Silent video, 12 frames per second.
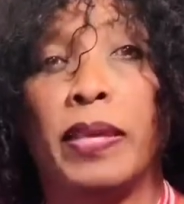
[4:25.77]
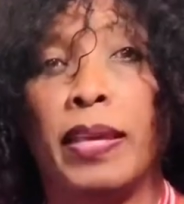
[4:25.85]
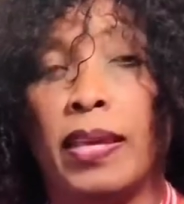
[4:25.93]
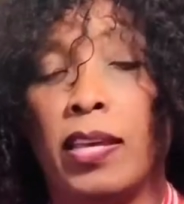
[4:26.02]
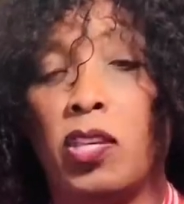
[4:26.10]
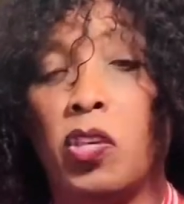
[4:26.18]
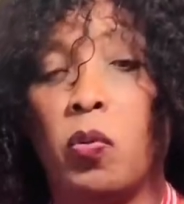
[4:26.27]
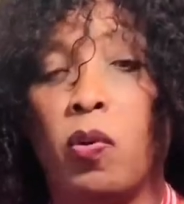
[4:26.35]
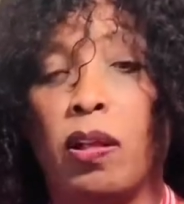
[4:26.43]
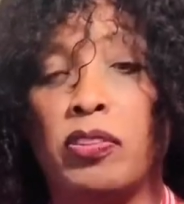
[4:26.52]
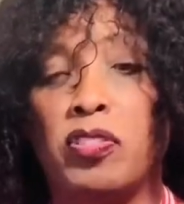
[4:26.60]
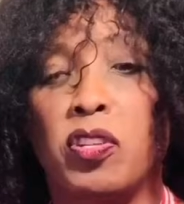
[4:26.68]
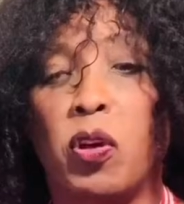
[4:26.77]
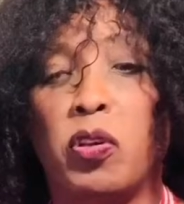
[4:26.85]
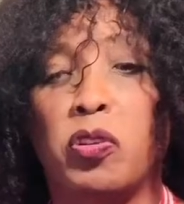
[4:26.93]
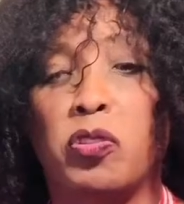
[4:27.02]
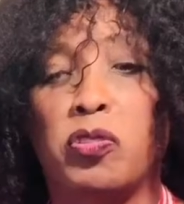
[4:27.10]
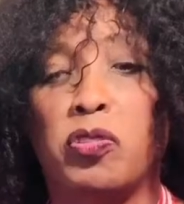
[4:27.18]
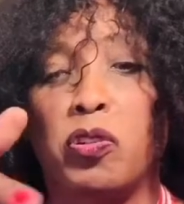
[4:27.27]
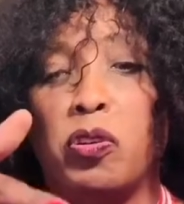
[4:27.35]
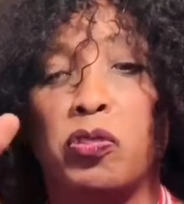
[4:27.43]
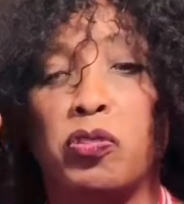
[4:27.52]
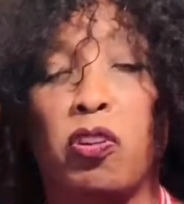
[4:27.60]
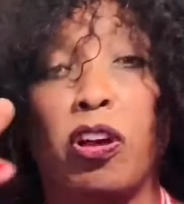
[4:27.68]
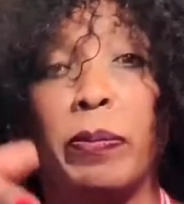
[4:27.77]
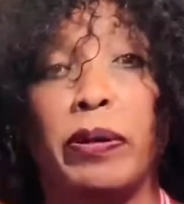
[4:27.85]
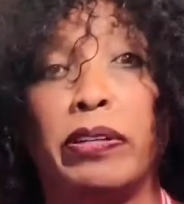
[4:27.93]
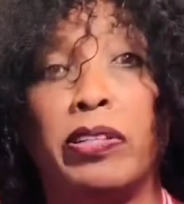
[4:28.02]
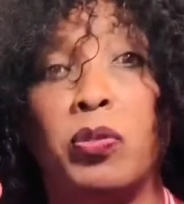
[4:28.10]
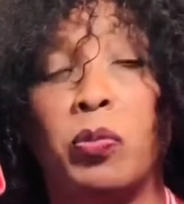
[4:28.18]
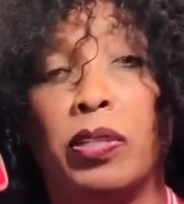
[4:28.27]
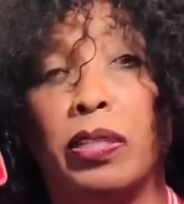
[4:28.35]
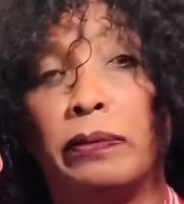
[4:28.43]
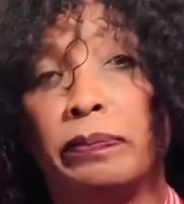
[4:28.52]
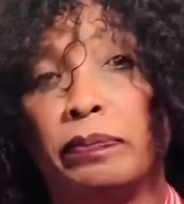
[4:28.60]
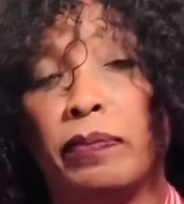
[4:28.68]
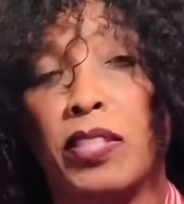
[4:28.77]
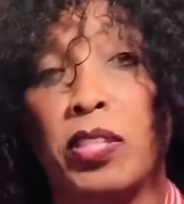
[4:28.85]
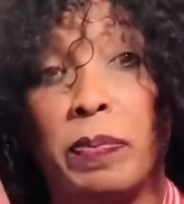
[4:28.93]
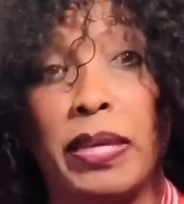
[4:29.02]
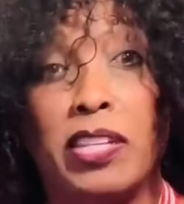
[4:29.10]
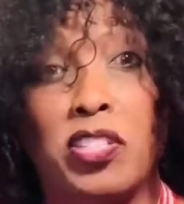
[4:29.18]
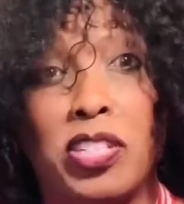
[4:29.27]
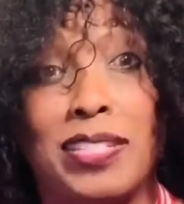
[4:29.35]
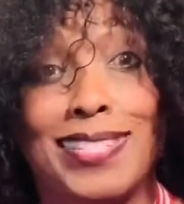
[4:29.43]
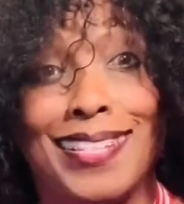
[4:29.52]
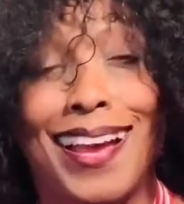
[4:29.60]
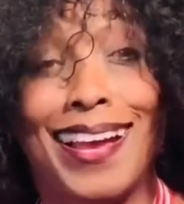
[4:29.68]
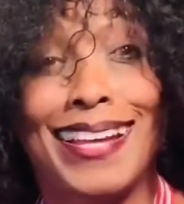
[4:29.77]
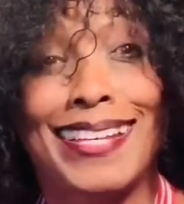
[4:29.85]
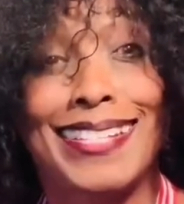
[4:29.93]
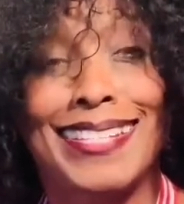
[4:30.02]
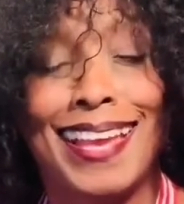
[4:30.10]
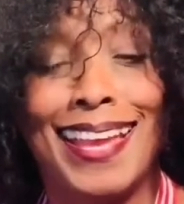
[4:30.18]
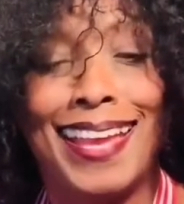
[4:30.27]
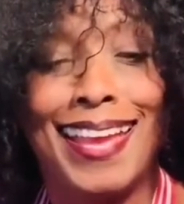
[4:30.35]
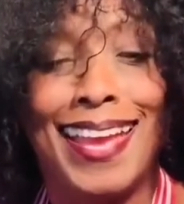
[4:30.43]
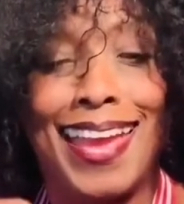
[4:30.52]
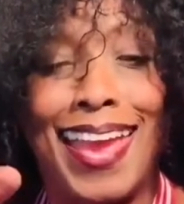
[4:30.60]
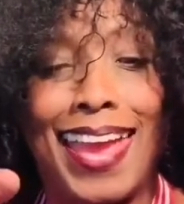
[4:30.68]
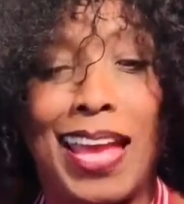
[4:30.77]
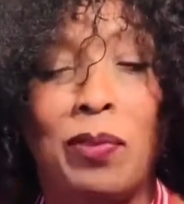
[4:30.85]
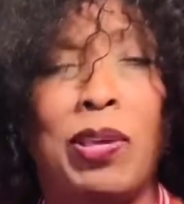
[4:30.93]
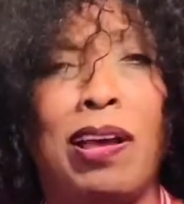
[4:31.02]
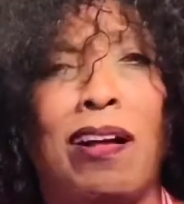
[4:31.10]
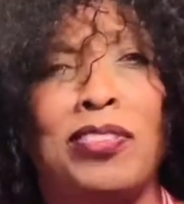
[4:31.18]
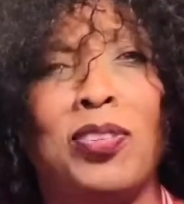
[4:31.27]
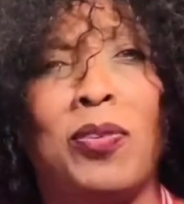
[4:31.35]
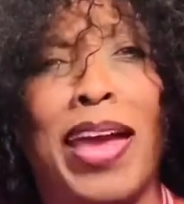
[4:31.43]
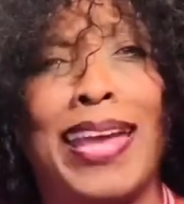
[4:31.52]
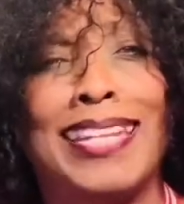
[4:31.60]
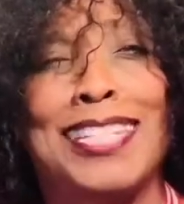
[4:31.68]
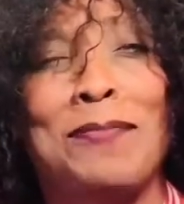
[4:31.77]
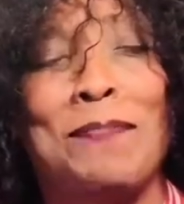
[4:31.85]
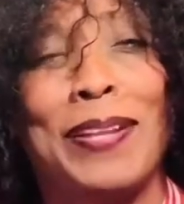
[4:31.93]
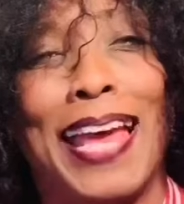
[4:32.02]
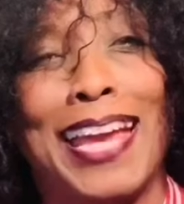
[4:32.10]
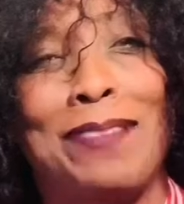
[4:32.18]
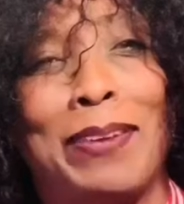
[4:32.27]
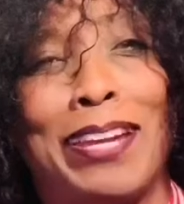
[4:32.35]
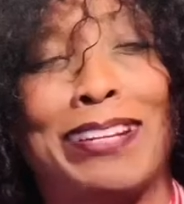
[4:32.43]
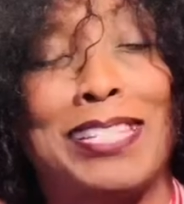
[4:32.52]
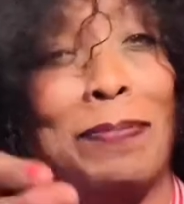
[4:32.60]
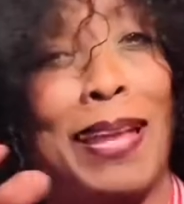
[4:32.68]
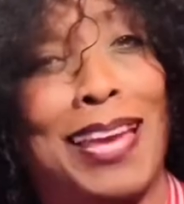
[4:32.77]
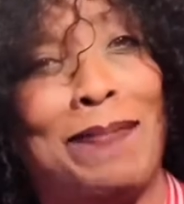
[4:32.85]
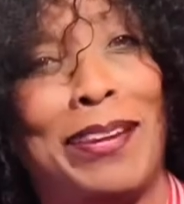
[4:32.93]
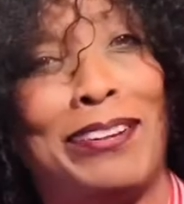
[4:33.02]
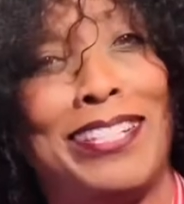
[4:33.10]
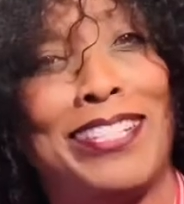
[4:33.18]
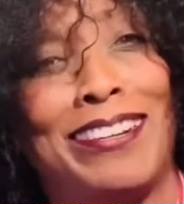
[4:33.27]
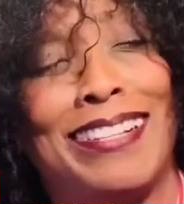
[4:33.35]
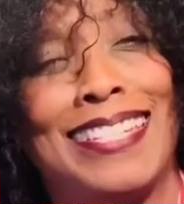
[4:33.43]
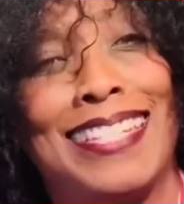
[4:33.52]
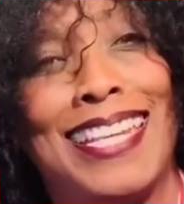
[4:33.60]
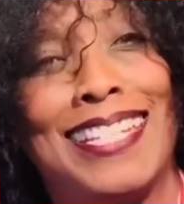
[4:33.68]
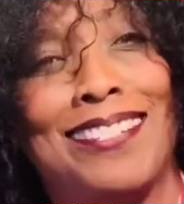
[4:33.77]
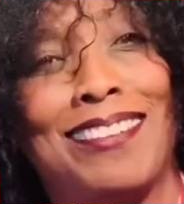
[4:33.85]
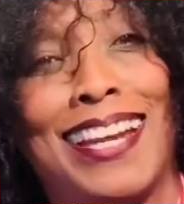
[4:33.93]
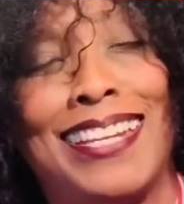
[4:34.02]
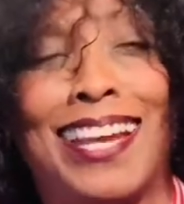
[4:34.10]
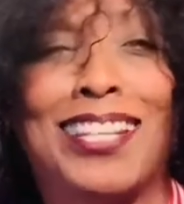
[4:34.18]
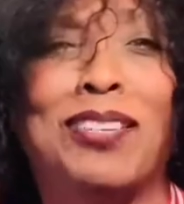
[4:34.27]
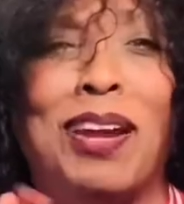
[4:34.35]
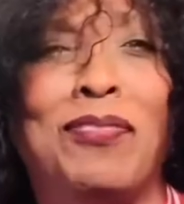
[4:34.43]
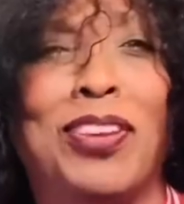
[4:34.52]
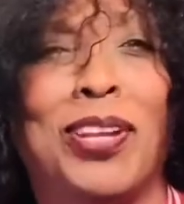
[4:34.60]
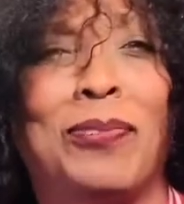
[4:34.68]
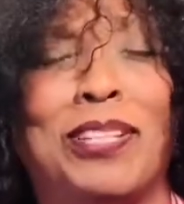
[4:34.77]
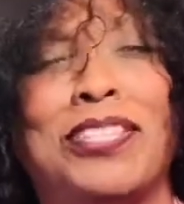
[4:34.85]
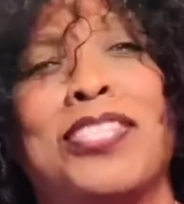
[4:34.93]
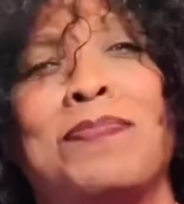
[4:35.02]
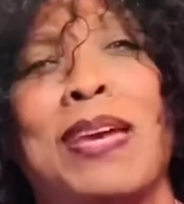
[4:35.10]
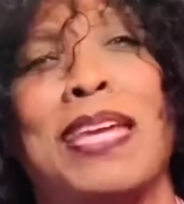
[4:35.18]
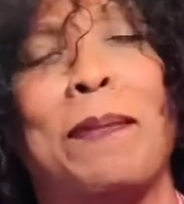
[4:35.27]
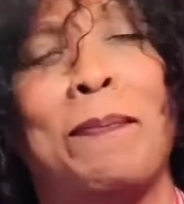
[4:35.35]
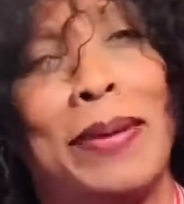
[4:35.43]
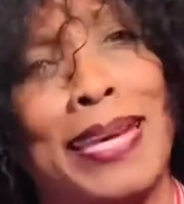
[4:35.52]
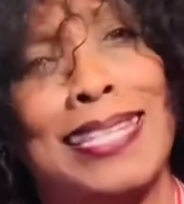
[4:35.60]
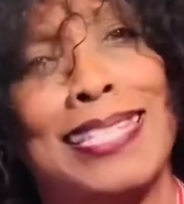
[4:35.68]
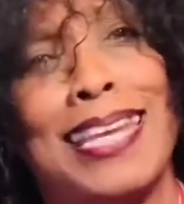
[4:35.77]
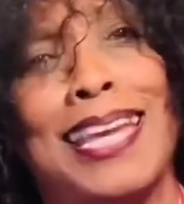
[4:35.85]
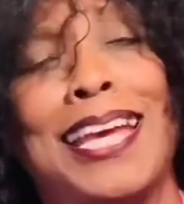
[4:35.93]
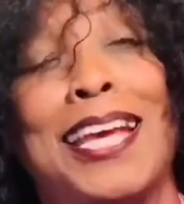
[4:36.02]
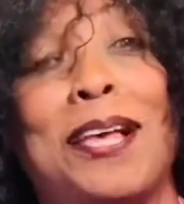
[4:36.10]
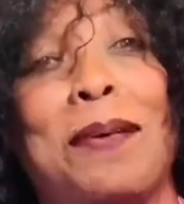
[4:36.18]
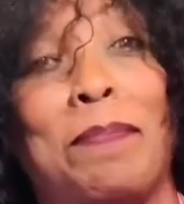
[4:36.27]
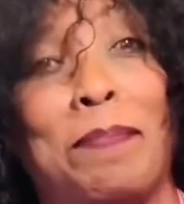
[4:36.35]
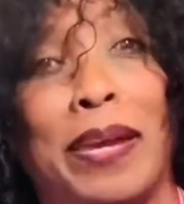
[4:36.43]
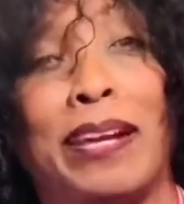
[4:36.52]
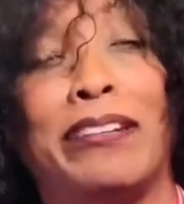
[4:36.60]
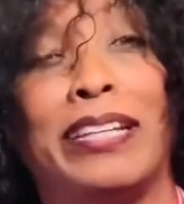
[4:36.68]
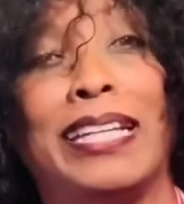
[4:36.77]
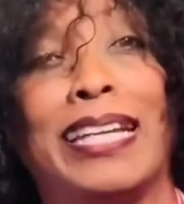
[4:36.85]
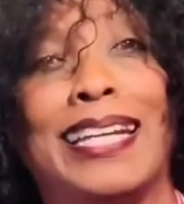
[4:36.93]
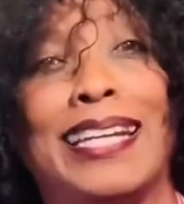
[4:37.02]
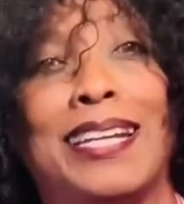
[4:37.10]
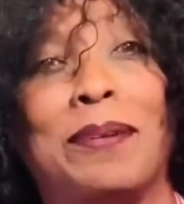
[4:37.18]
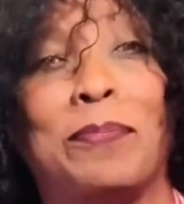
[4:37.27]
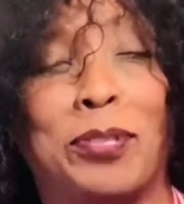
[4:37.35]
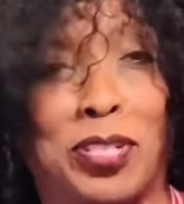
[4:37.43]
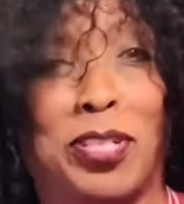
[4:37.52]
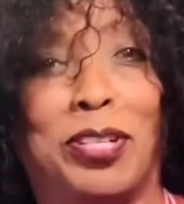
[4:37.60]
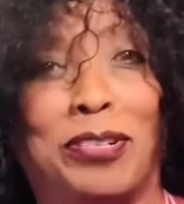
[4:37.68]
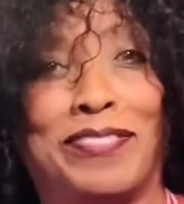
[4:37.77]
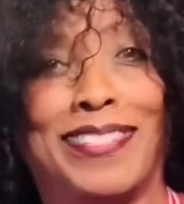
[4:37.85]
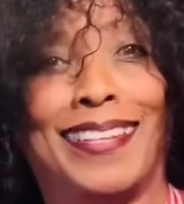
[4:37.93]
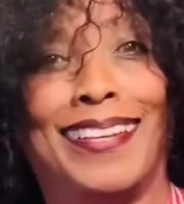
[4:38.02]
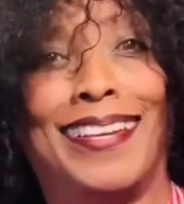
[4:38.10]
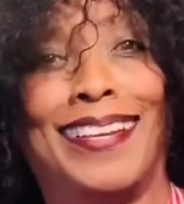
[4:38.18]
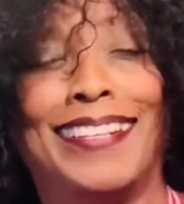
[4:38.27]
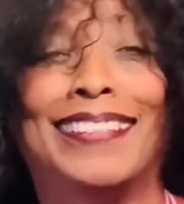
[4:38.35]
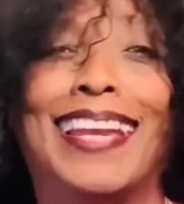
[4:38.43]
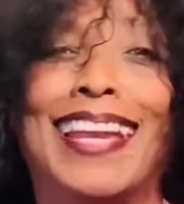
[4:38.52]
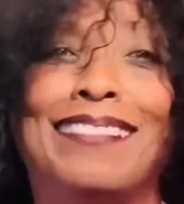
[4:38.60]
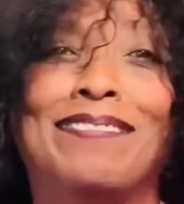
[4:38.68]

You also, your strawberries will diminish in size. And we also added some blackberries. Blackberries are in season right now, so I figured we'll just make a mixed berry preserves. Okay?